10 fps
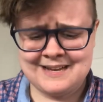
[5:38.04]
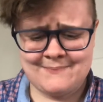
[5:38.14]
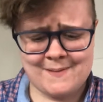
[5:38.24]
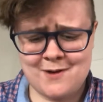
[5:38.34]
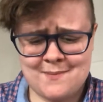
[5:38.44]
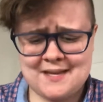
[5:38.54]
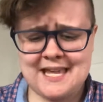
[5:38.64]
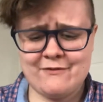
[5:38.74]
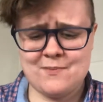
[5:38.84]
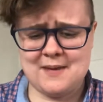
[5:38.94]
My mom had
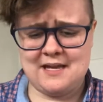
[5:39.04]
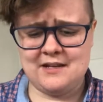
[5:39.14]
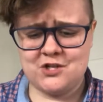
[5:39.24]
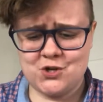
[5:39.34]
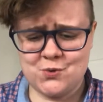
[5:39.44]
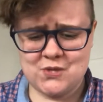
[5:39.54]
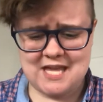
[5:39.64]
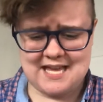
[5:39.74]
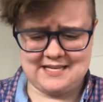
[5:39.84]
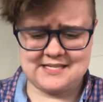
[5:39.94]
given me two
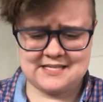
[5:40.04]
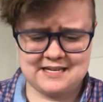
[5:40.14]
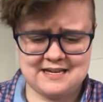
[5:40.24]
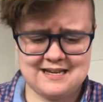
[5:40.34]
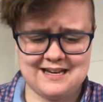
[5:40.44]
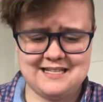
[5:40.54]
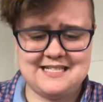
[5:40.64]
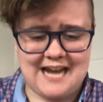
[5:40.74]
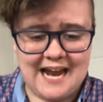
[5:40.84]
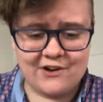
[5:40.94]
things a
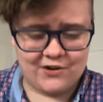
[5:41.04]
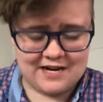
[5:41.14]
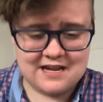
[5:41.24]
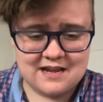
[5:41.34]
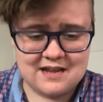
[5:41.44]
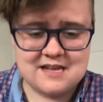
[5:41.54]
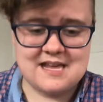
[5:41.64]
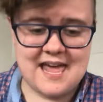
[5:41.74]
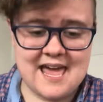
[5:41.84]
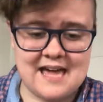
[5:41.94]
diary
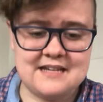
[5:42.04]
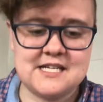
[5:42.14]
and